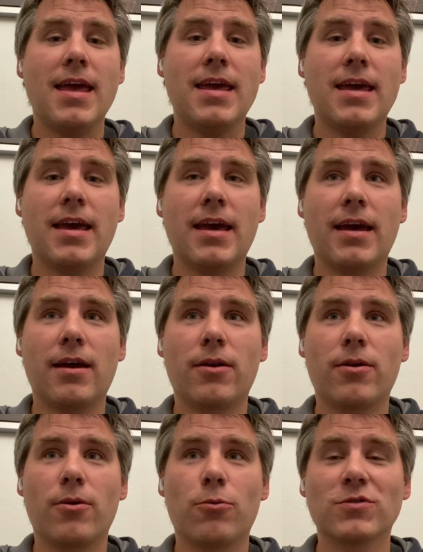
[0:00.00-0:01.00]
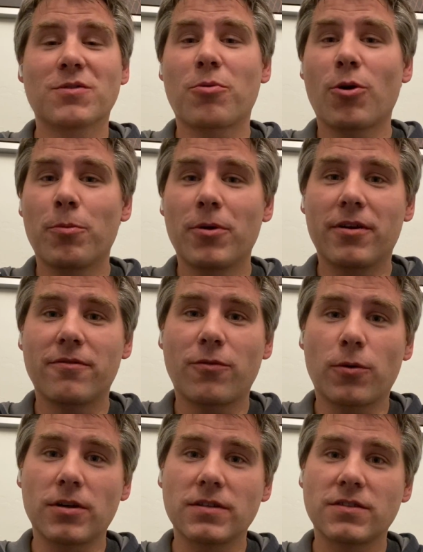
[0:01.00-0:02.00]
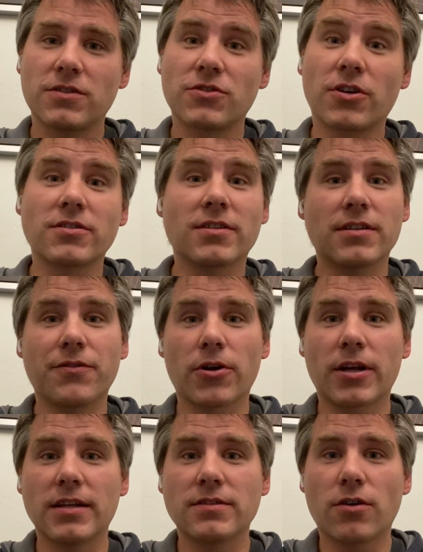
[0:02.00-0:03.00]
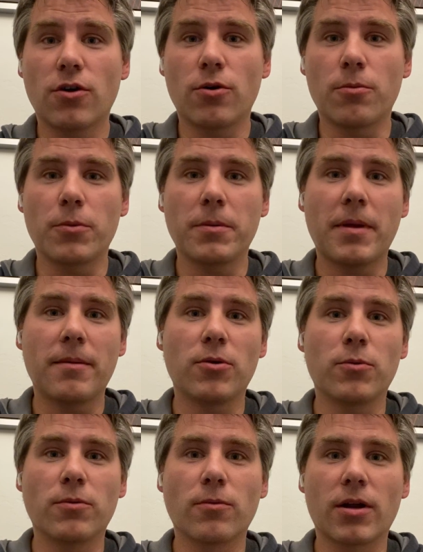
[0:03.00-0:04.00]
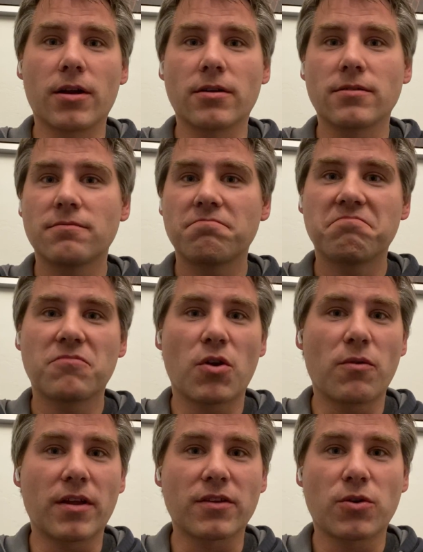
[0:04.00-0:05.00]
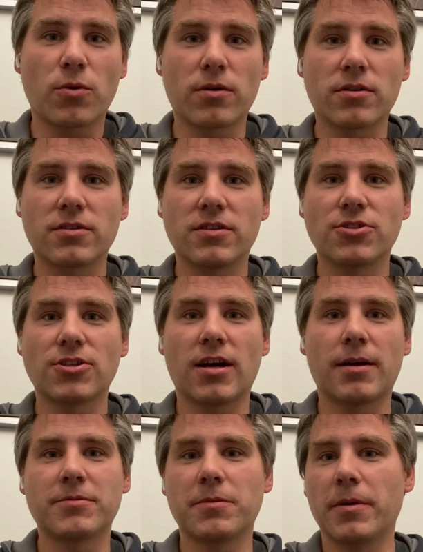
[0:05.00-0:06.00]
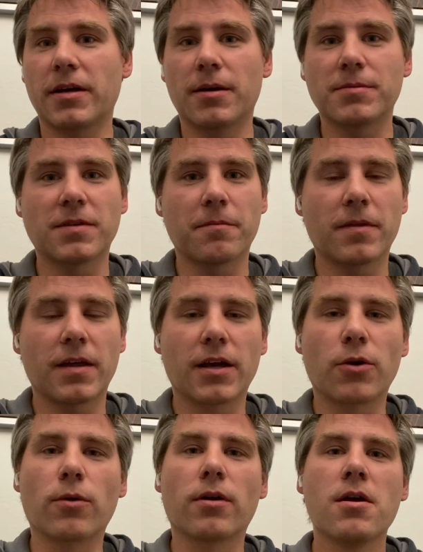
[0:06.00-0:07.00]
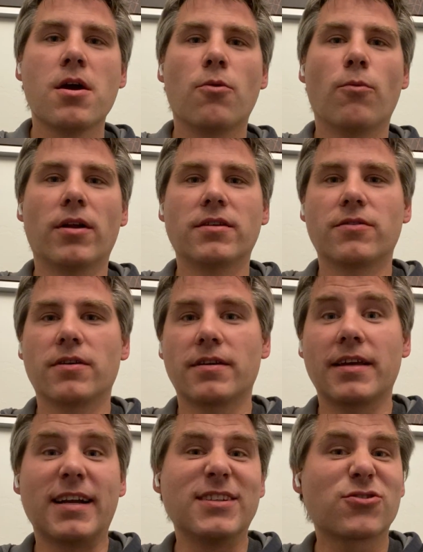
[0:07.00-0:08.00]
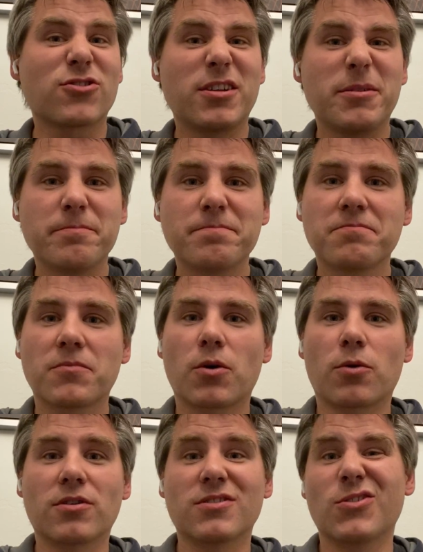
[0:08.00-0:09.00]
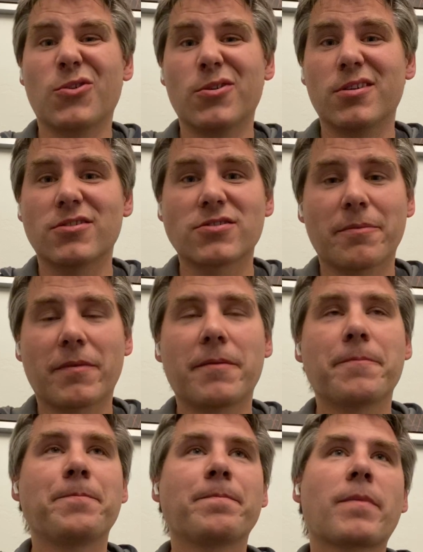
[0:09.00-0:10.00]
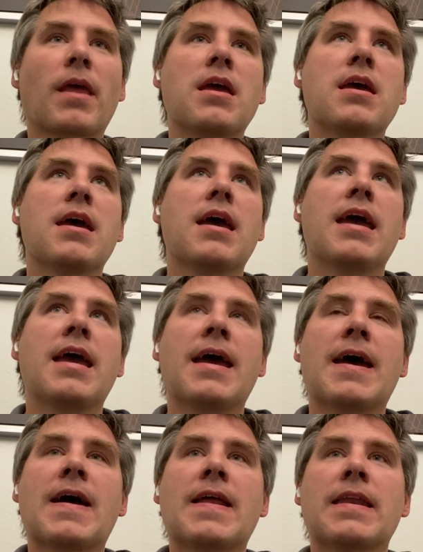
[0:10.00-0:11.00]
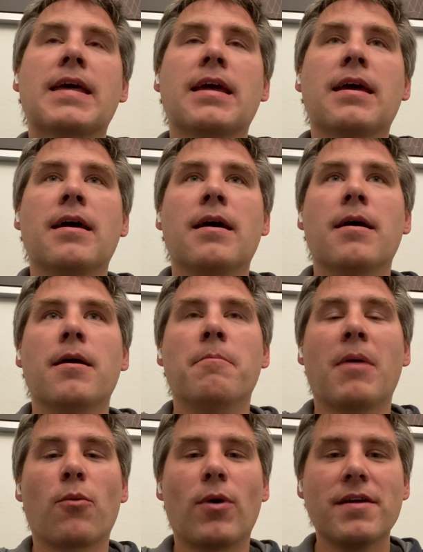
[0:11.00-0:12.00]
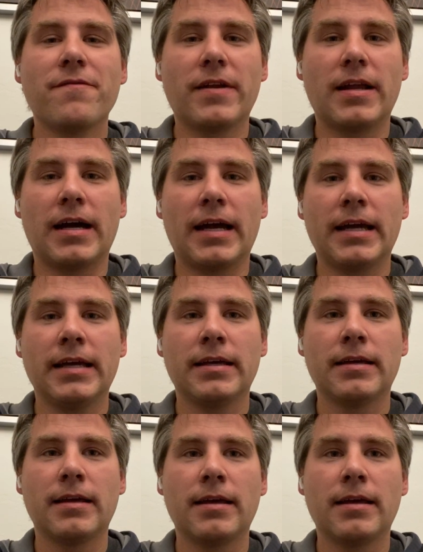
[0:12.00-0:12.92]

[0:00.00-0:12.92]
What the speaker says: it was appropriate for us to start to leave our kids home. We maybe would run around the corner to the shop to pick up something or run to get ice cream or a soda or something. And my wife and I